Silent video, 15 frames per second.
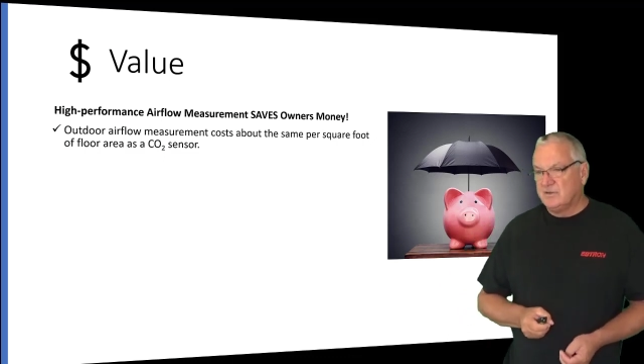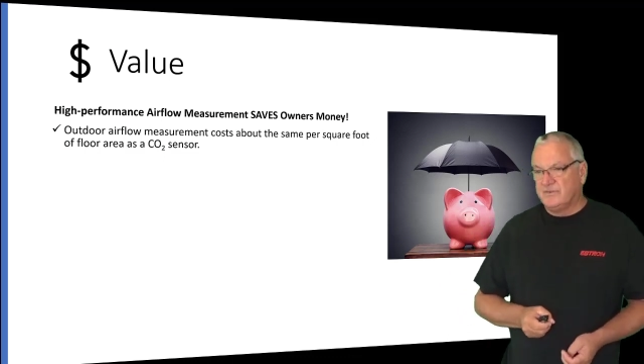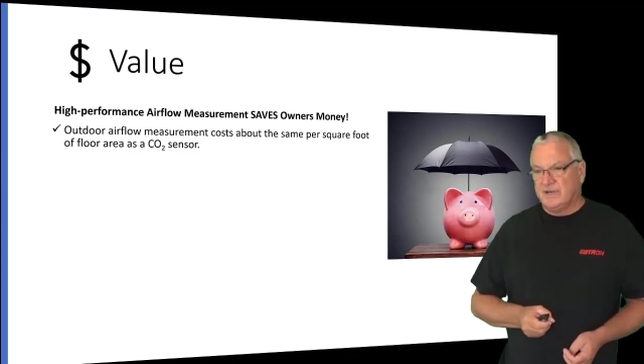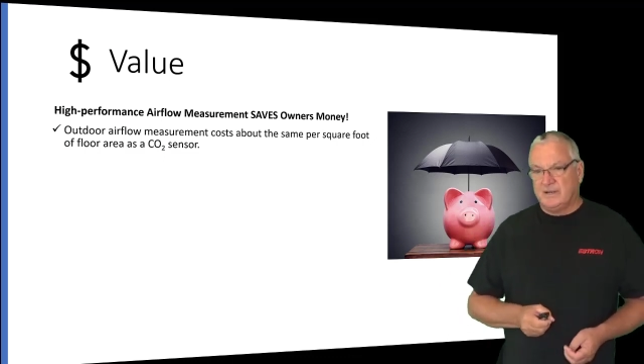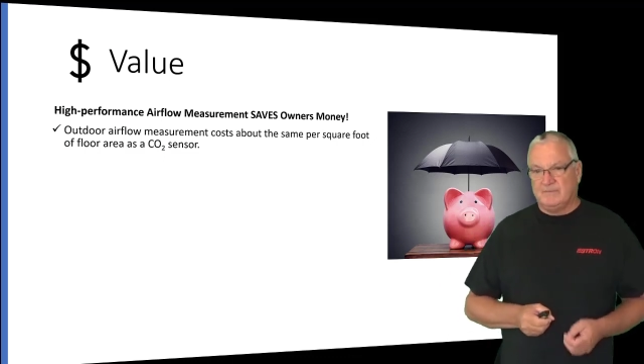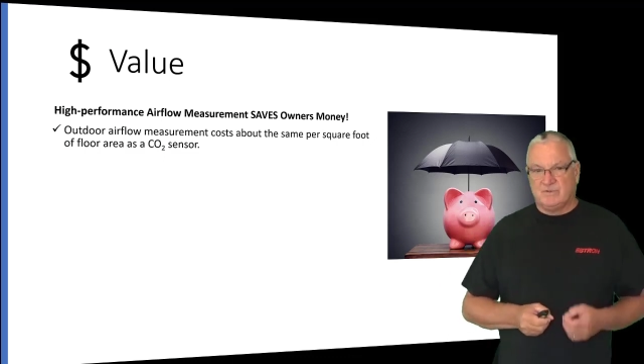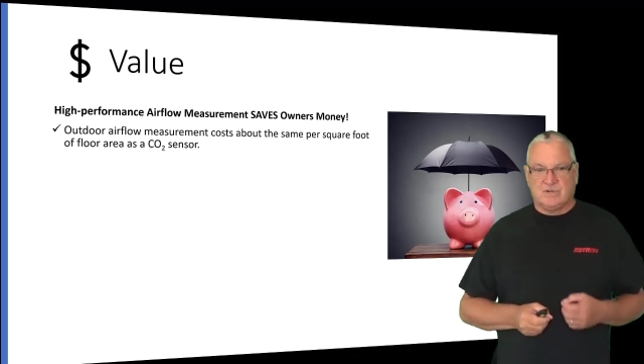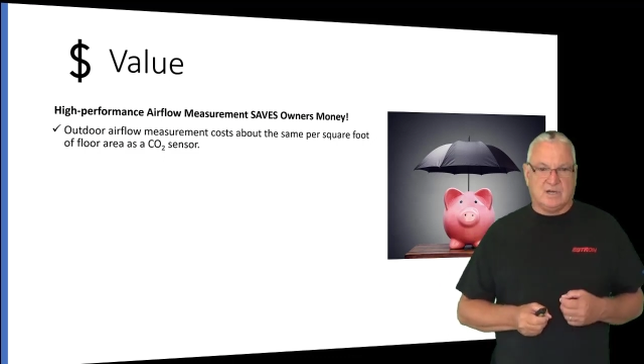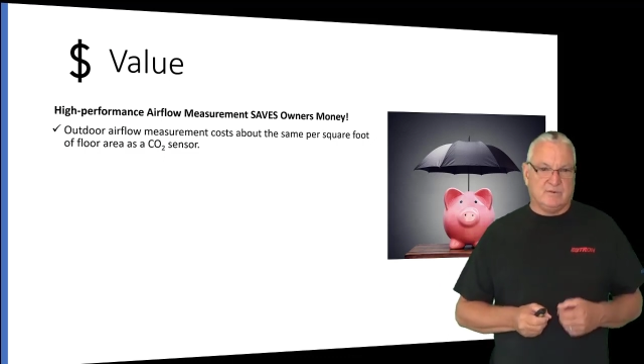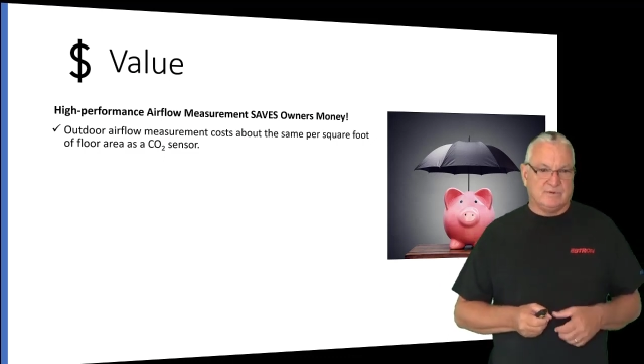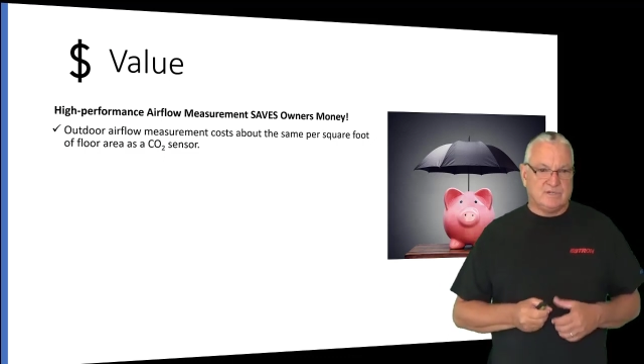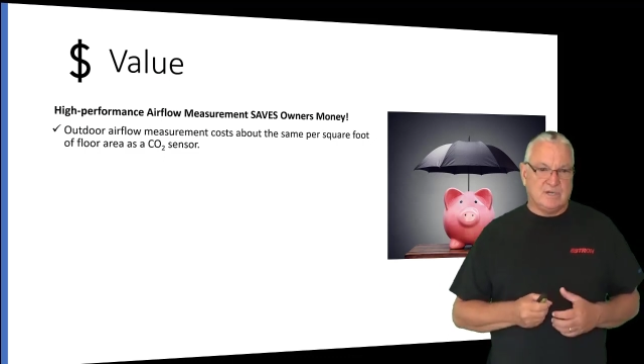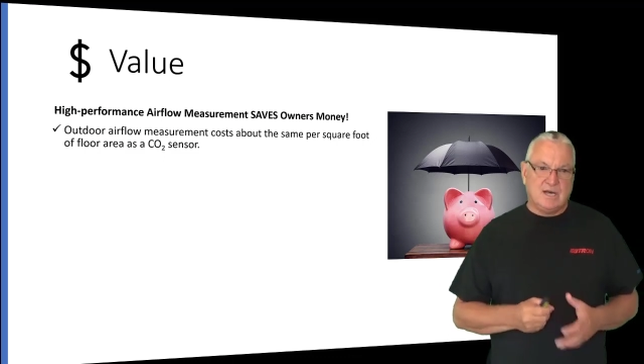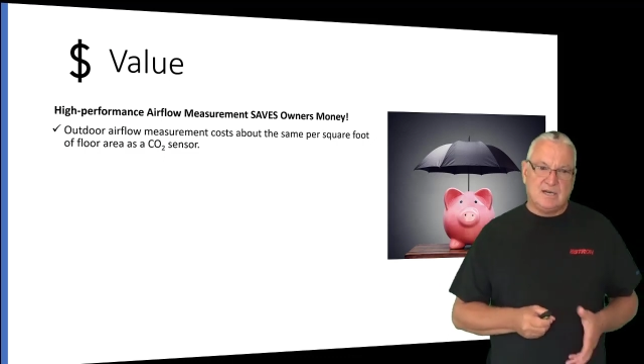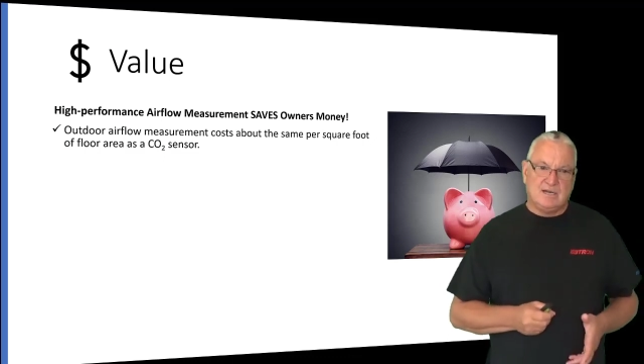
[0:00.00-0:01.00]
of an Ebtron,
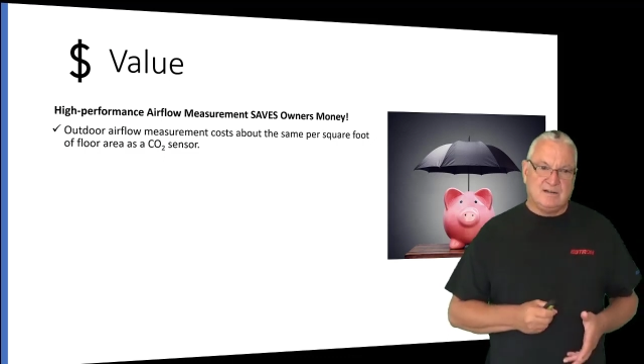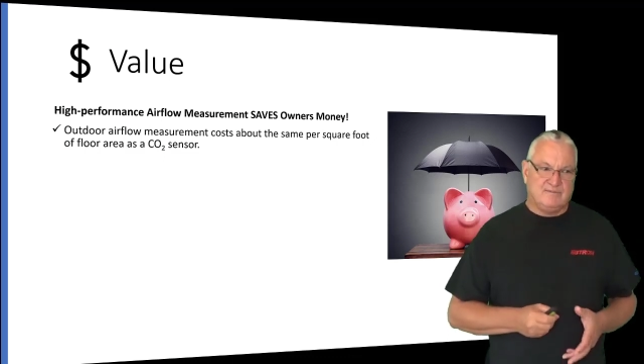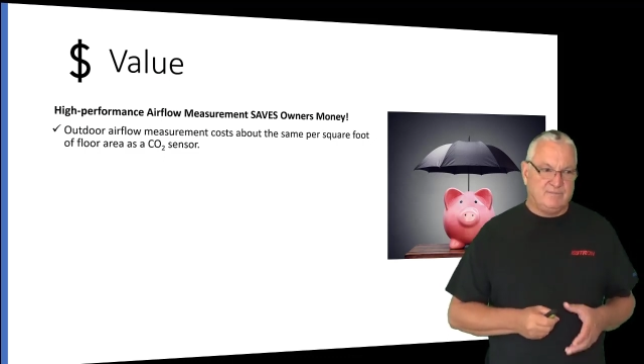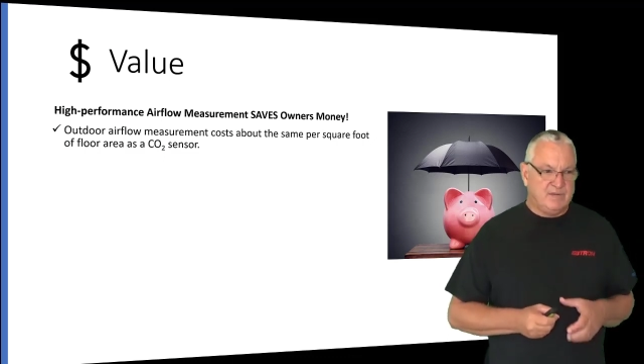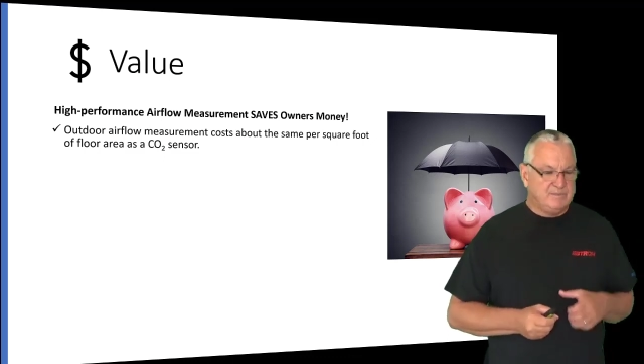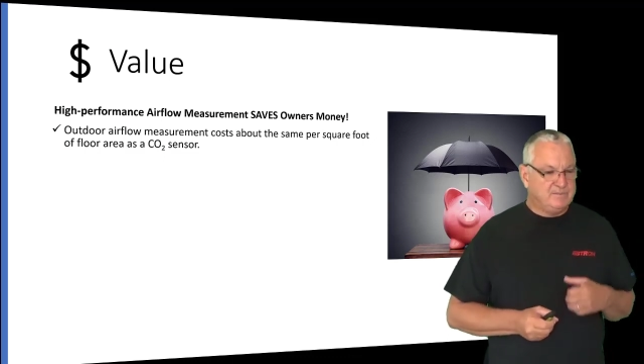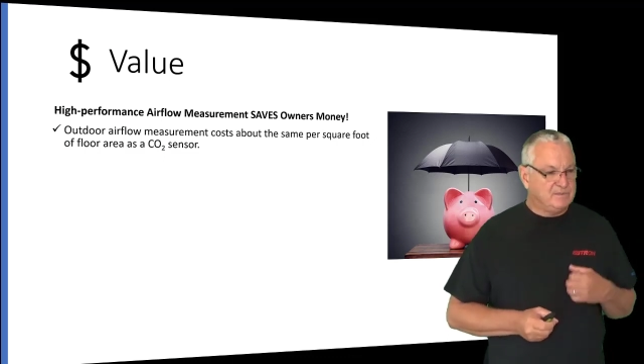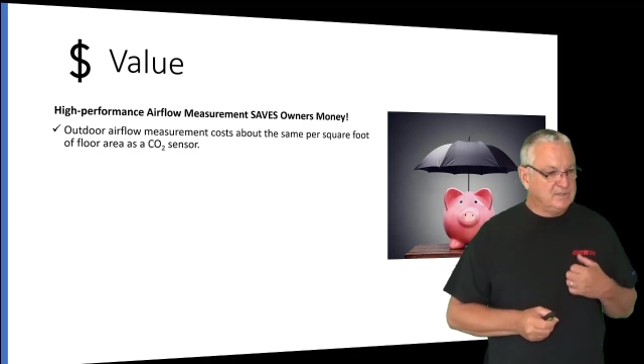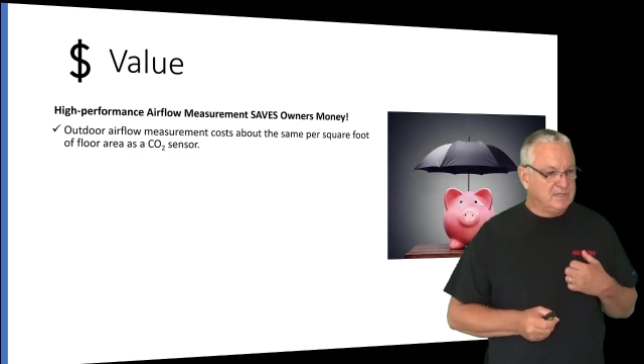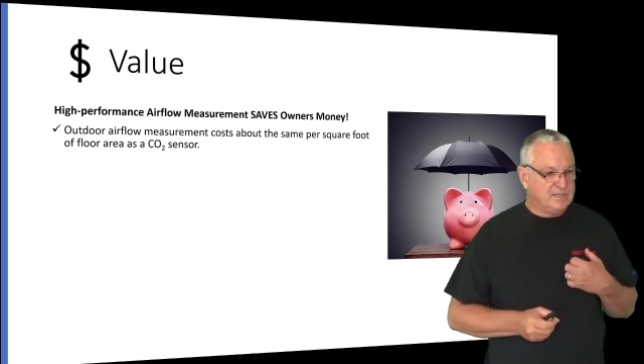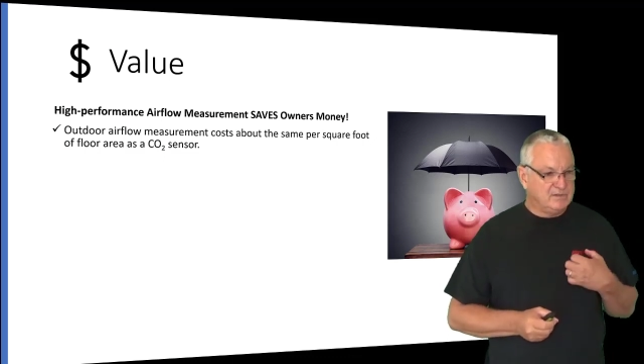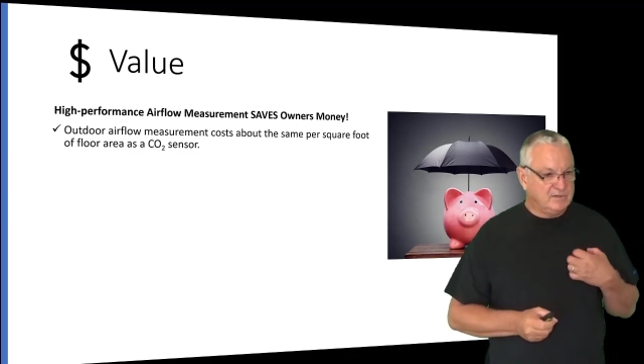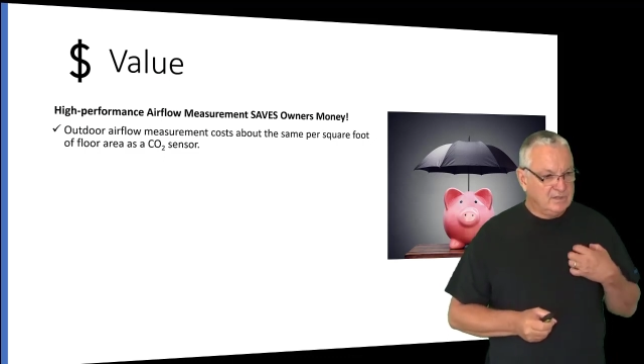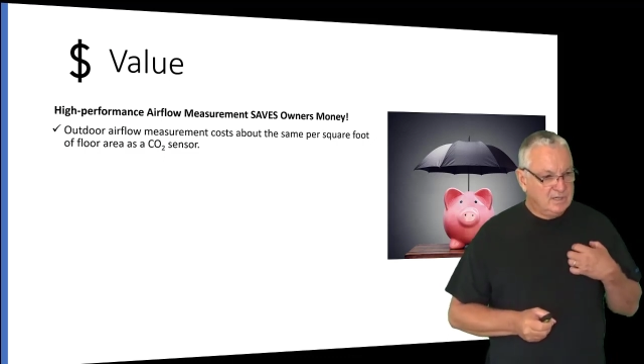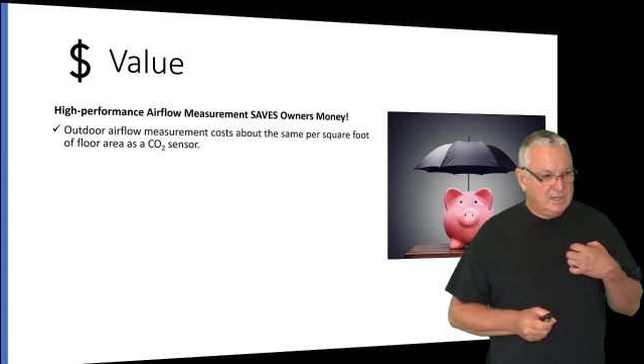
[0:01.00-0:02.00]
which not enough people do,